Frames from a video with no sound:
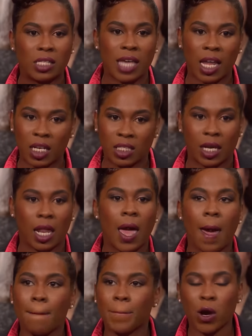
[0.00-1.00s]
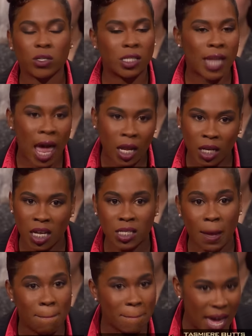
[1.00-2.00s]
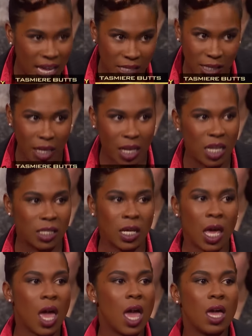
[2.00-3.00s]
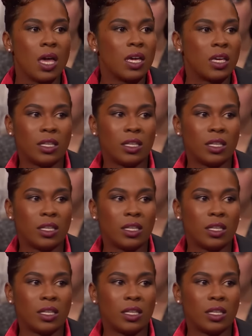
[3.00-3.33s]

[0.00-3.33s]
intelligent, very, personality very, is amazing. He's very.